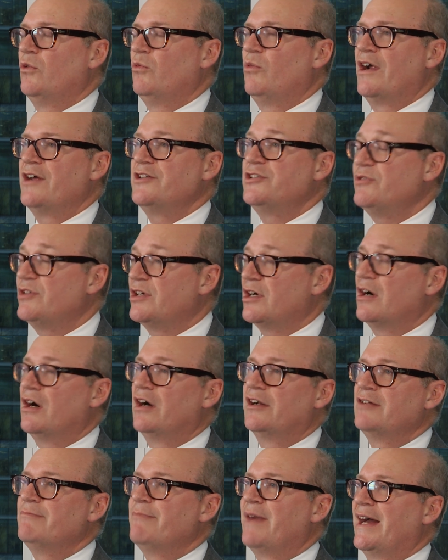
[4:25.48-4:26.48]
whereas you
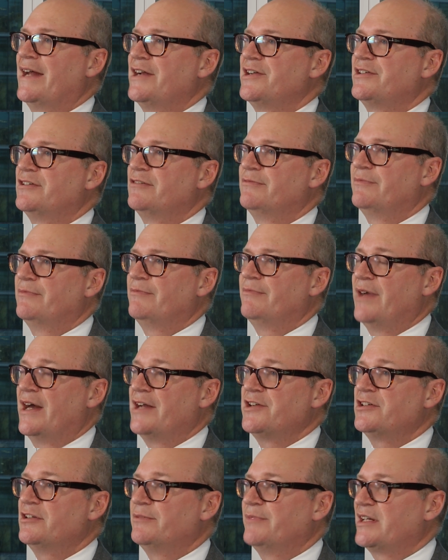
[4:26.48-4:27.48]
can't imagine
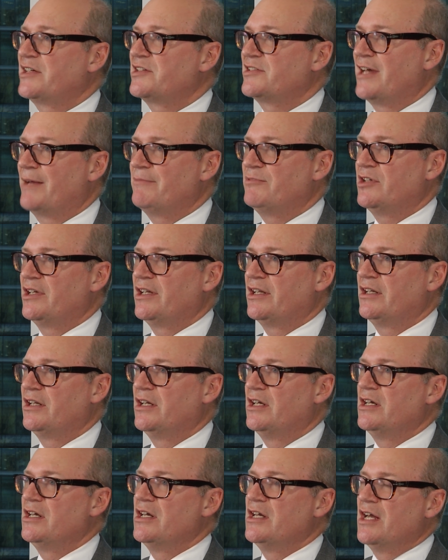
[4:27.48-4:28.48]
them accepting
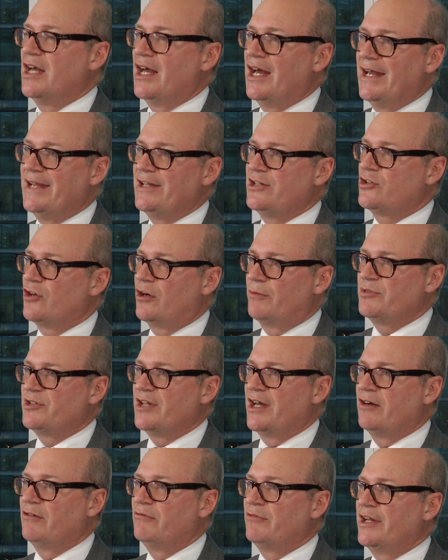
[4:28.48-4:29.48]
a
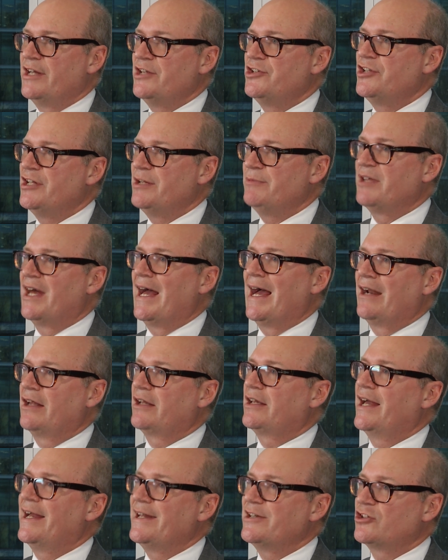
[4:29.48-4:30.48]
top-down regime that
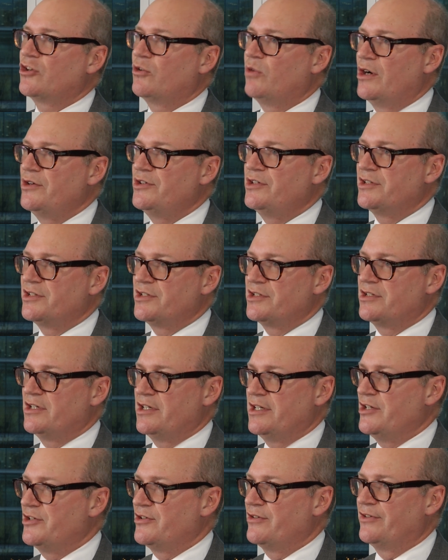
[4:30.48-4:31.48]
allocates quotas
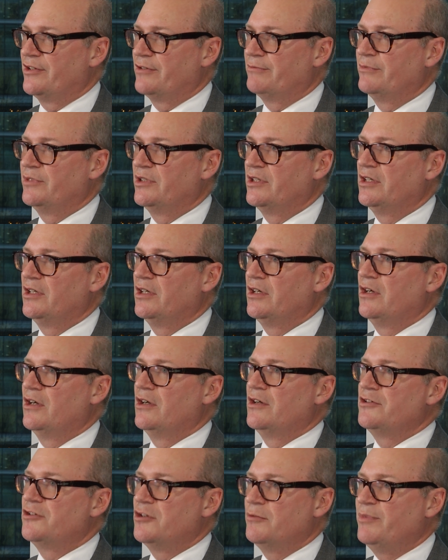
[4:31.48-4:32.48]
to each of them
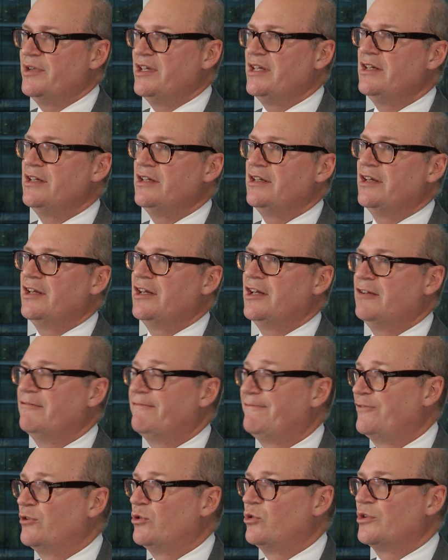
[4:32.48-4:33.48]
to be
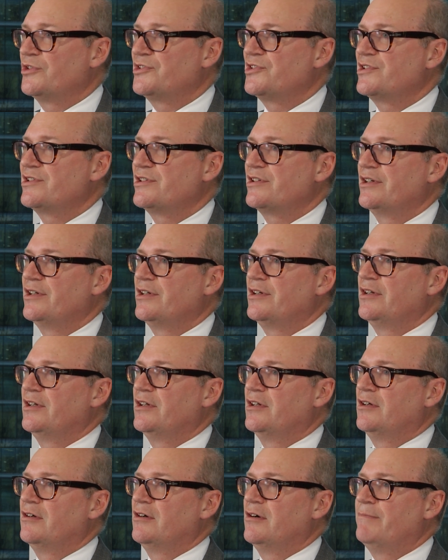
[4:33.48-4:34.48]
enforced
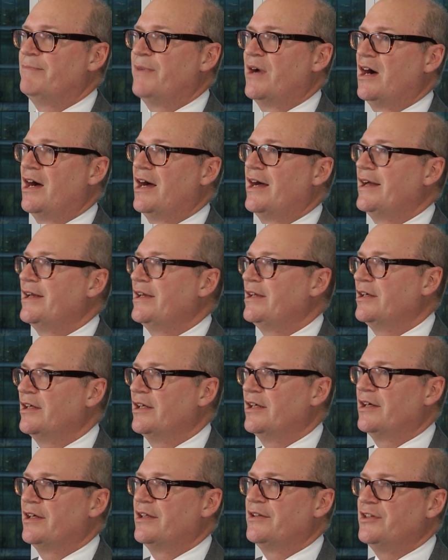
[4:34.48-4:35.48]
by
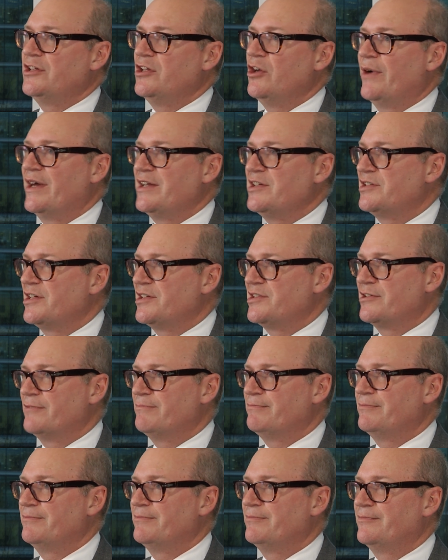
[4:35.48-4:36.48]
the UN
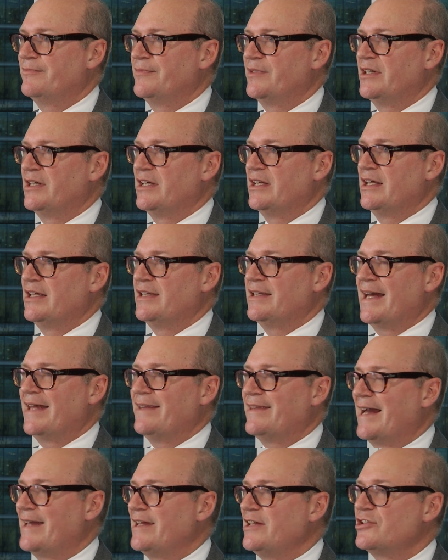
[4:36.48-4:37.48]
system.
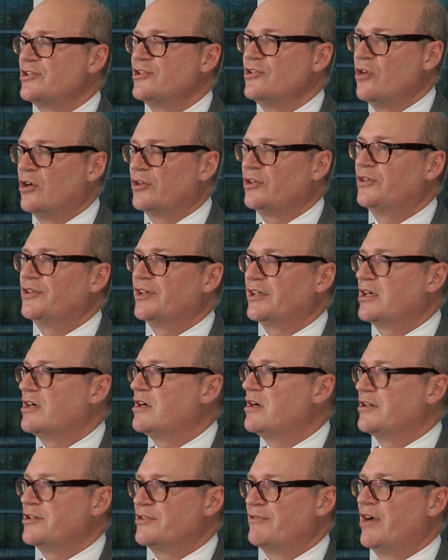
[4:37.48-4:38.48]
That is not on the
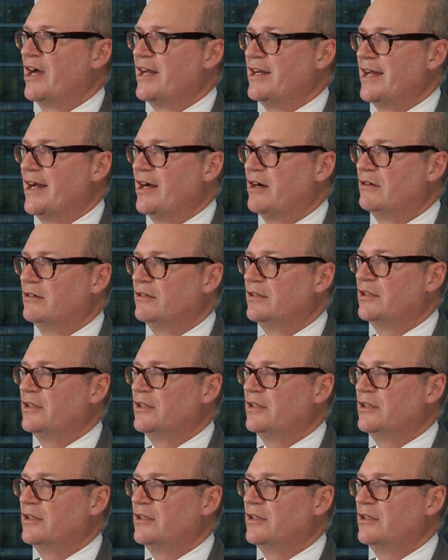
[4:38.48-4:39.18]
cards right now.